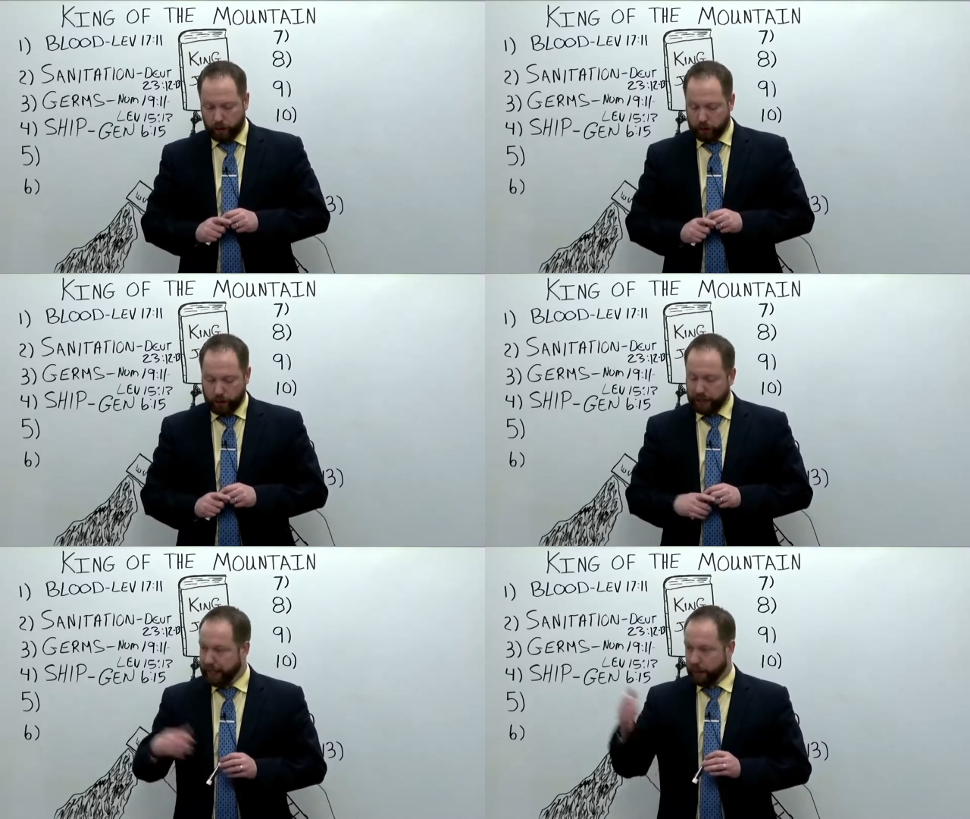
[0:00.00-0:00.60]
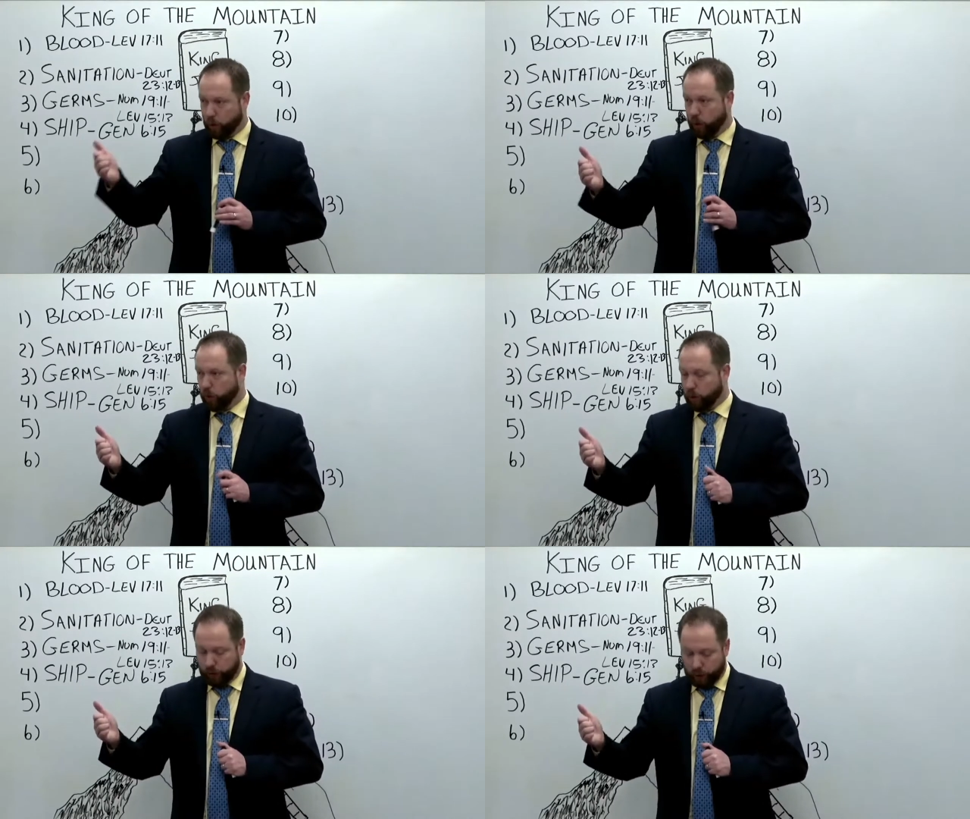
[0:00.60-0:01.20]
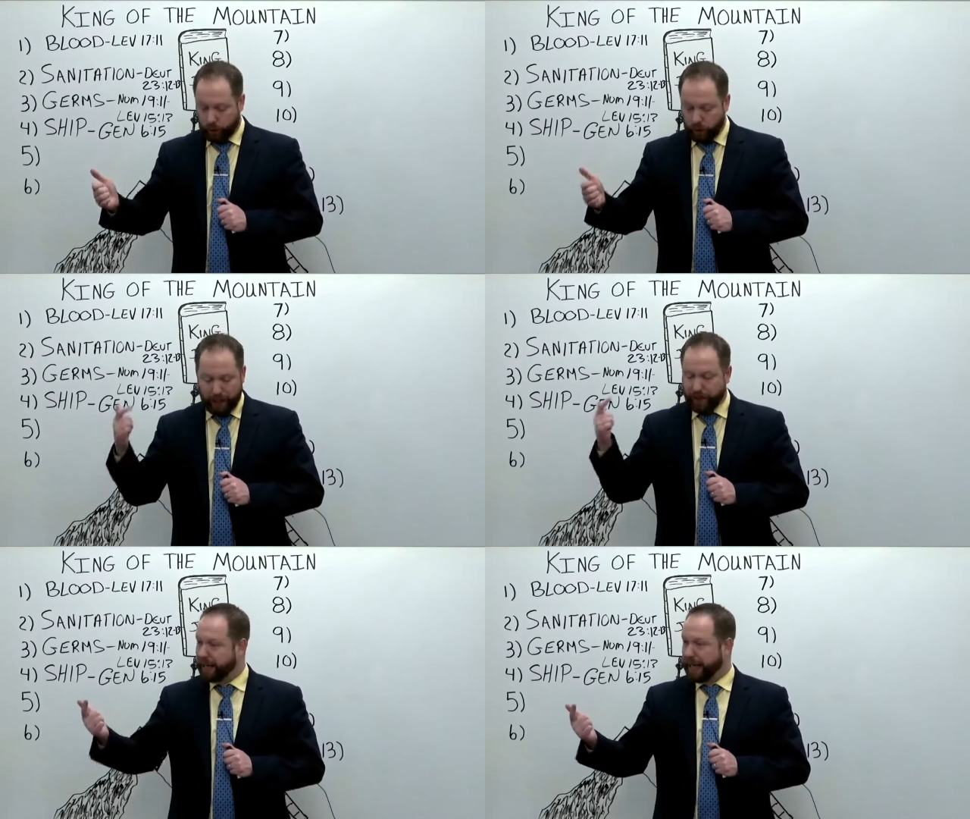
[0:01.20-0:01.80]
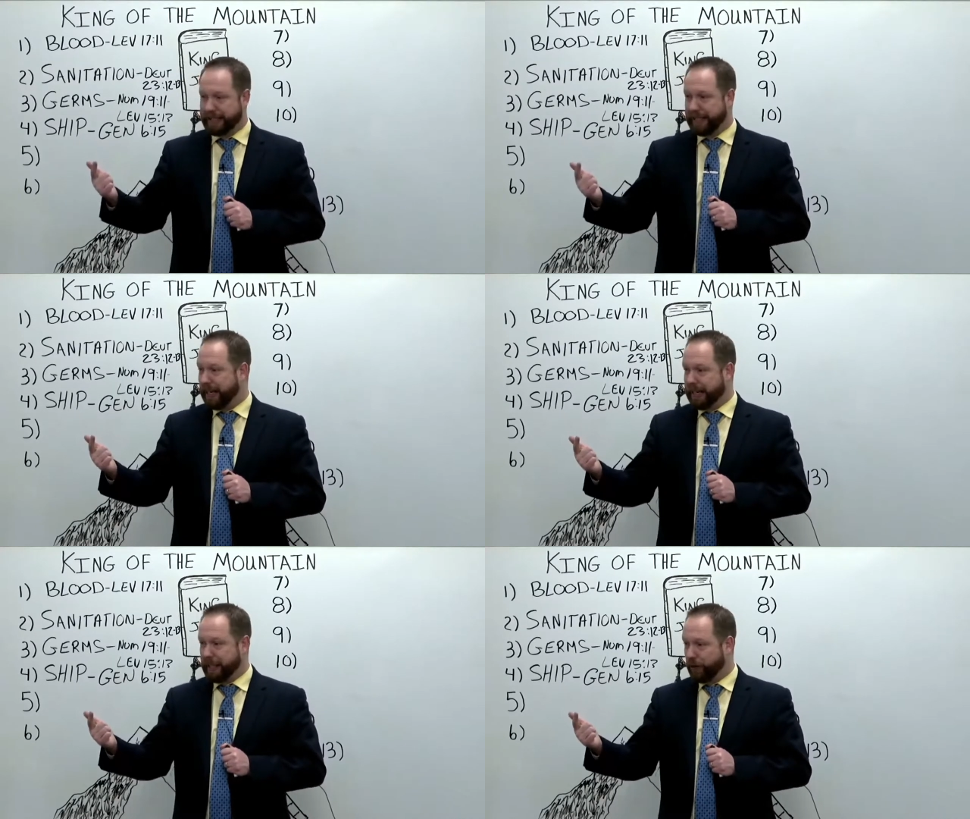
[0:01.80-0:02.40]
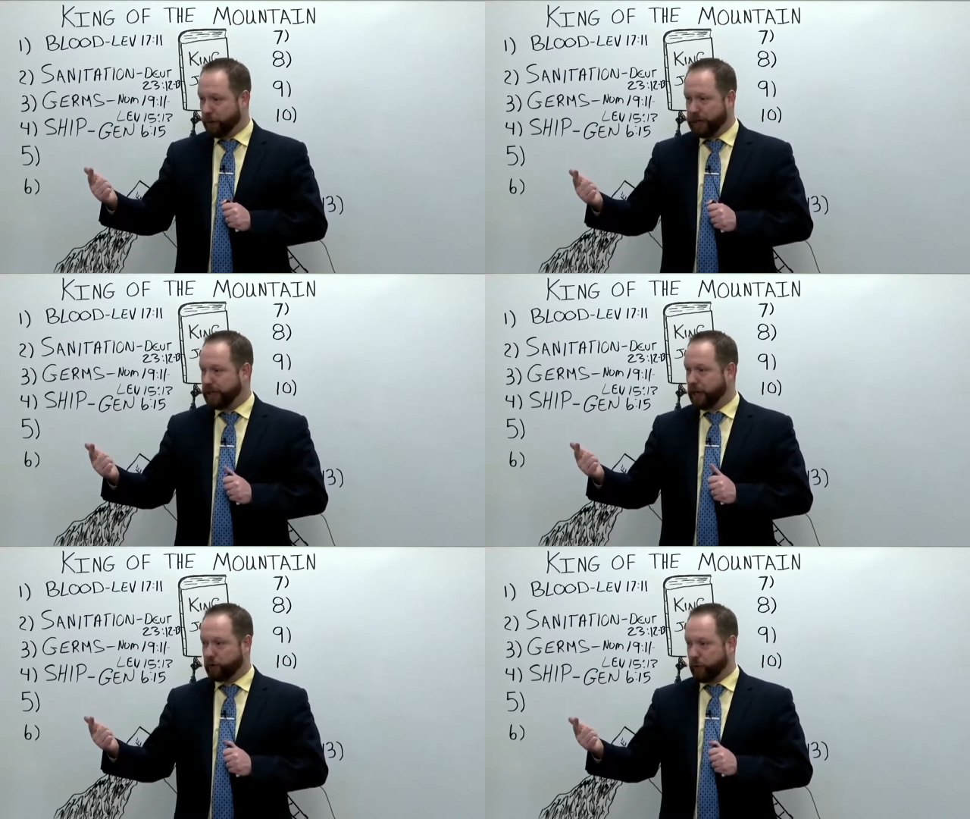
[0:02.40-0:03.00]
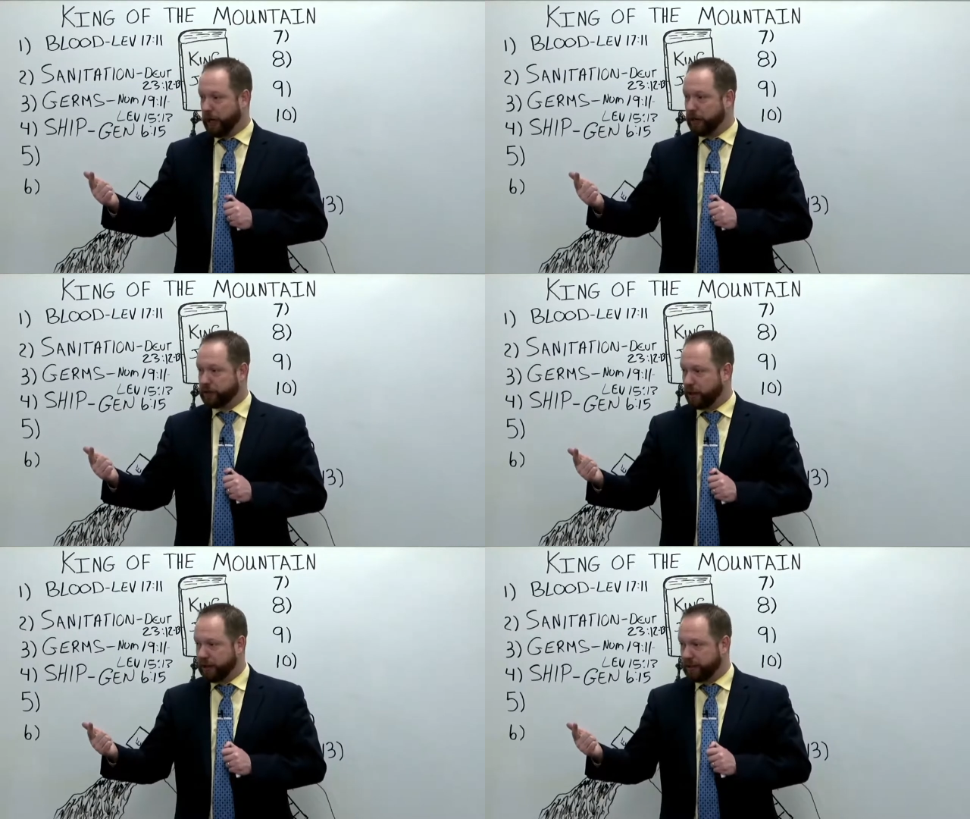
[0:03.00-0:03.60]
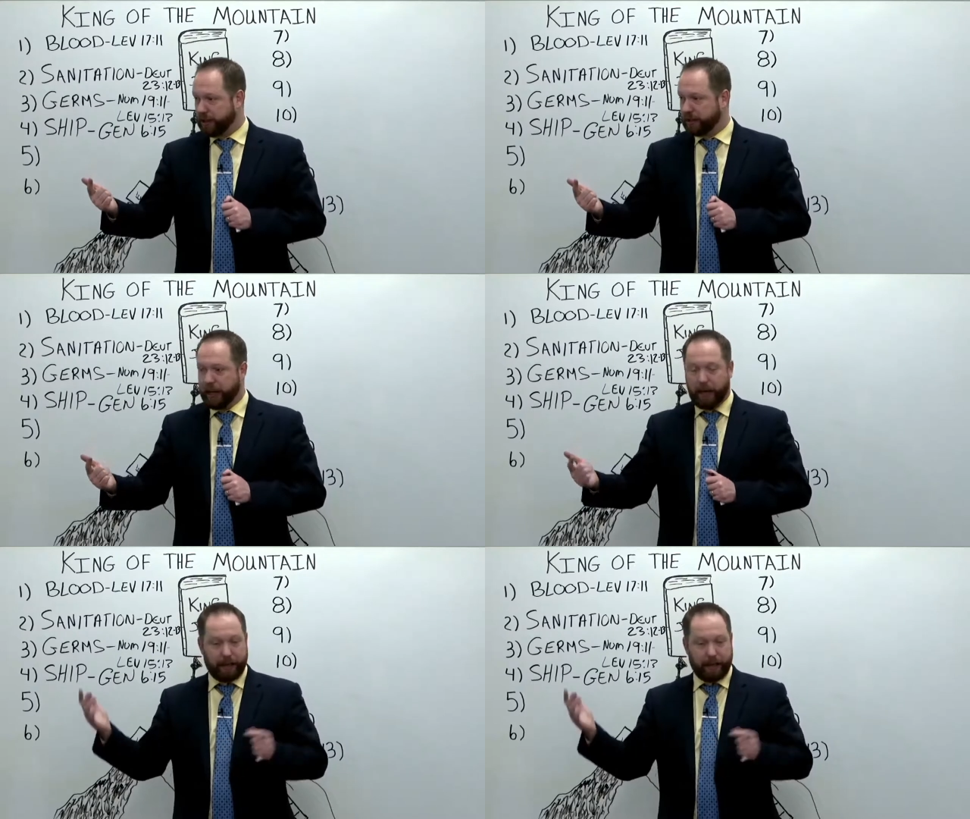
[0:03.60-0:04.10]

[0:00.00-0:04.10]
So they did it in World War II. Even in 1993, South Korea studies this,